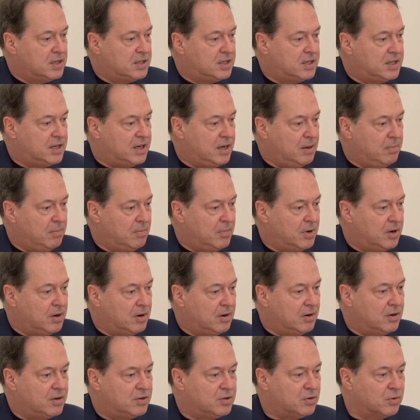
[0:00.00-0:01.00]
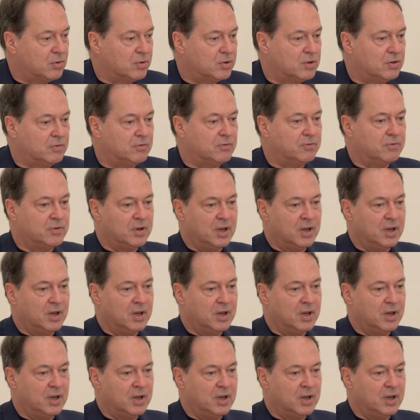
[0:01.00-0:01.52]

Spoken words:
Tim sort of